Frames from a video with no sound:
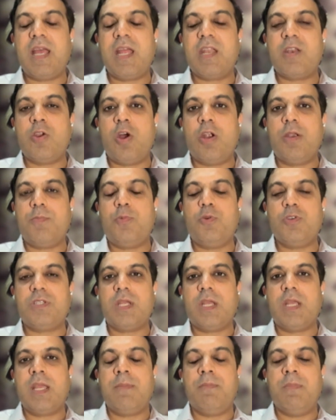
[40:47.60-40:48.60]
are not
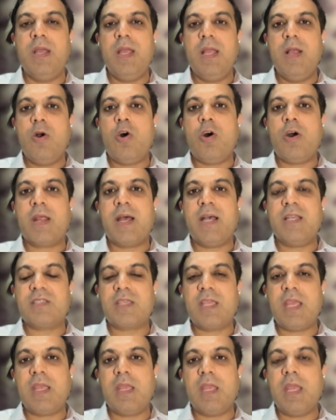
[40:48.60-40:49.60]
pushing him or
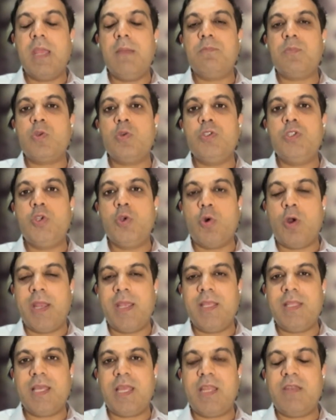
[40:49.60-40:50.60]
asking him to
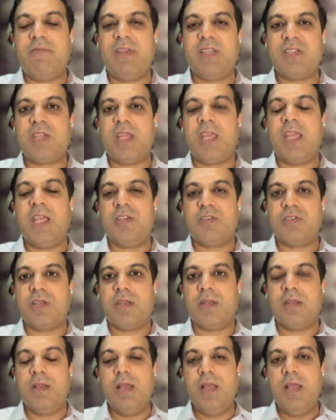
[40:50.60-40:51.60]
join the investigation.